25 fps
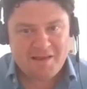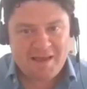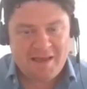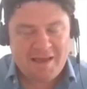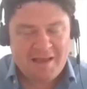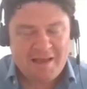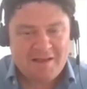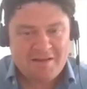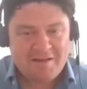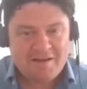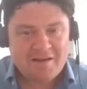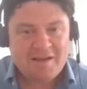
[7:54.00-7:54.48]

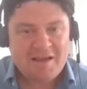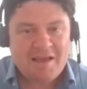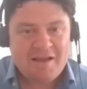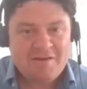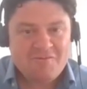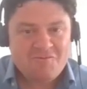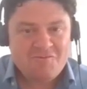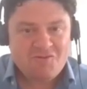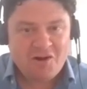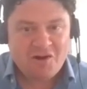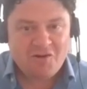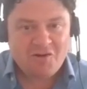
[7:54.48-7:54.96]

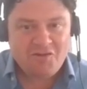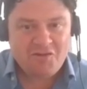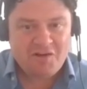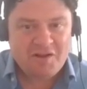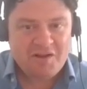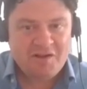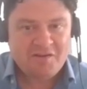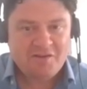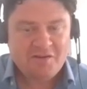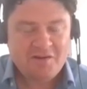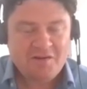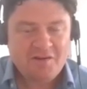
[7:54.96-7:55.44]
it
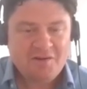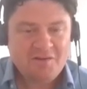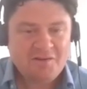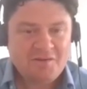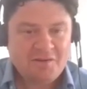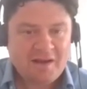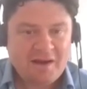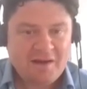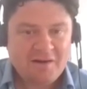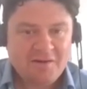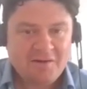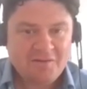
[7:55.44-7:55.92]
roughly
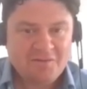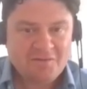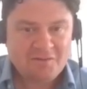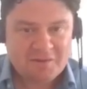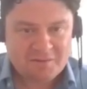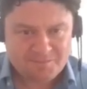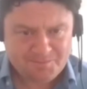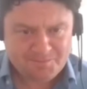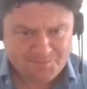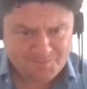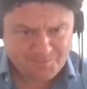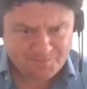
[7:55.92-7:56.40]
turns out
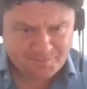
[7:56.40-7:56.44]
that